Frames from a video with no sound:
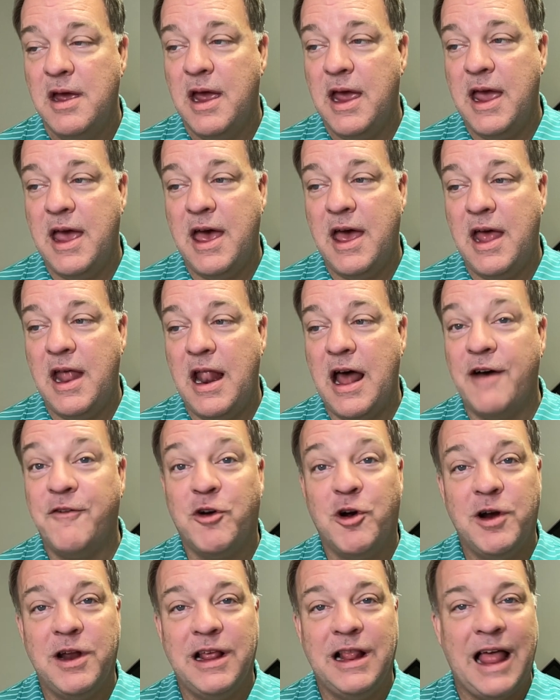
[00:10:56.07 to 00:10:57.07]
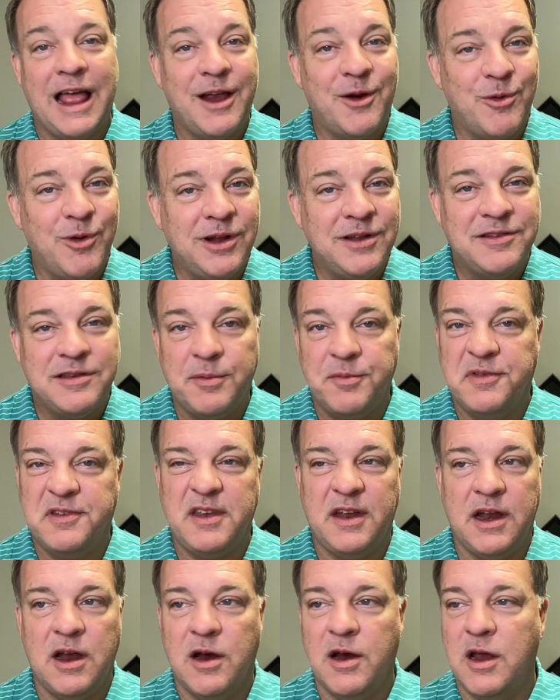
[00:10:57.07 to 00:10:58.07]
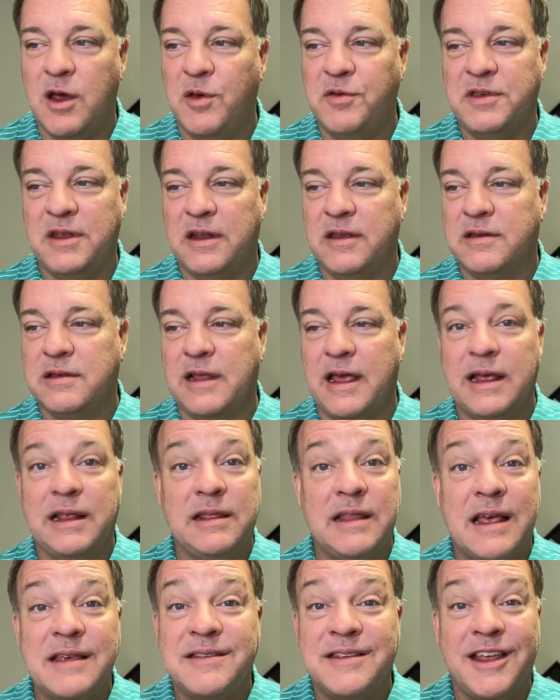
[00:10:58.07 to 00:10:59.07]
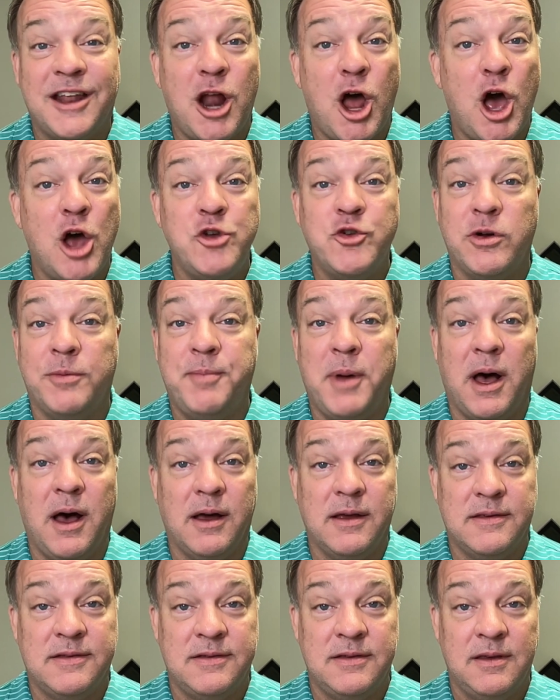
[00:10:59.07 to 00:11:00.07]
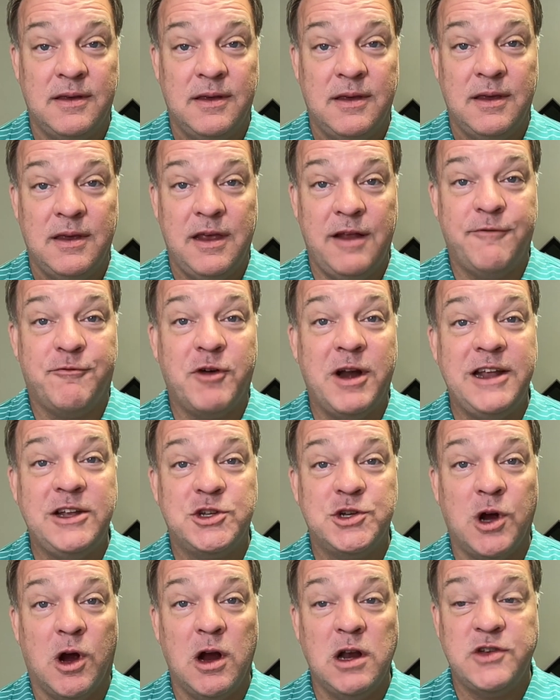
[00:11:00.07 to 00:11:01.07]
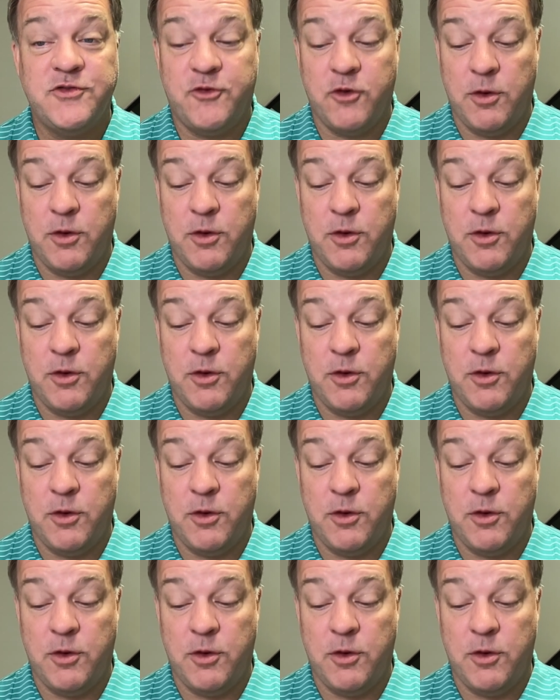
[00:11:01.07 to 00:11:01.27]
And I've already run some scenarios, and it's like less than $100 in freight charge